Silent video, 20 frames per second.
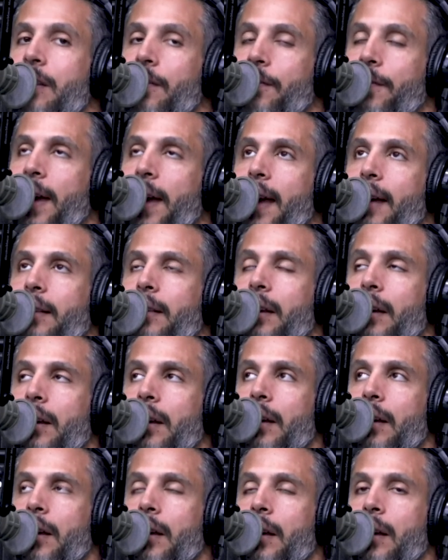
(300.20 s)
affect
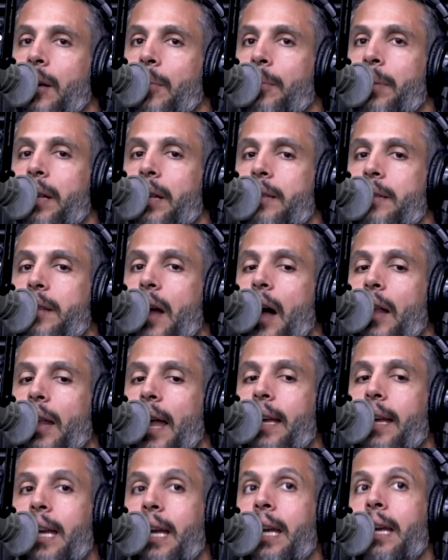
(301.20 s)
but it's not
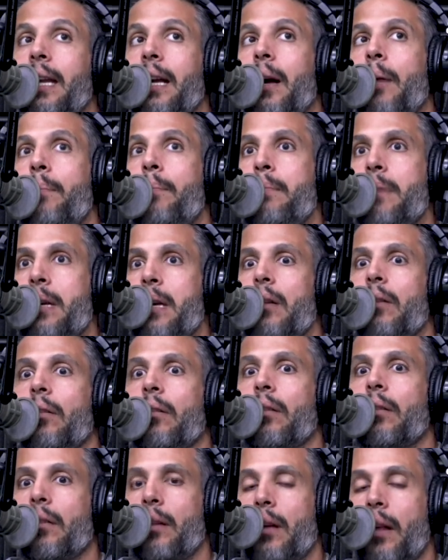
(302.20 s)
like eating a
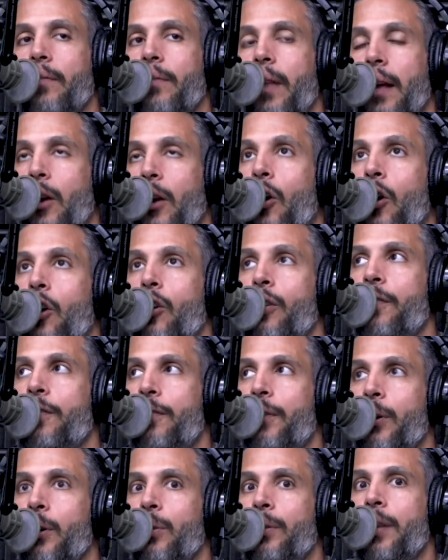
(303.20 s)
meal of like hard
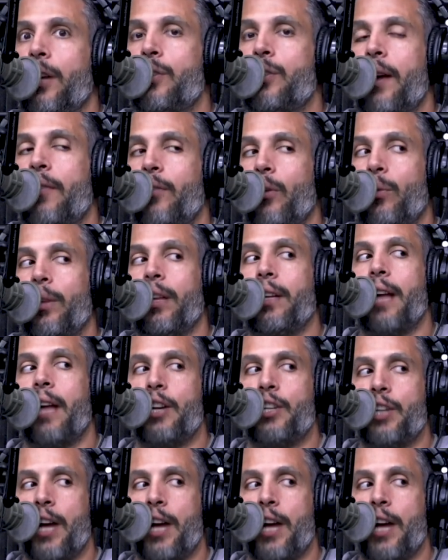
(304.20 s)
food that you have to really digest.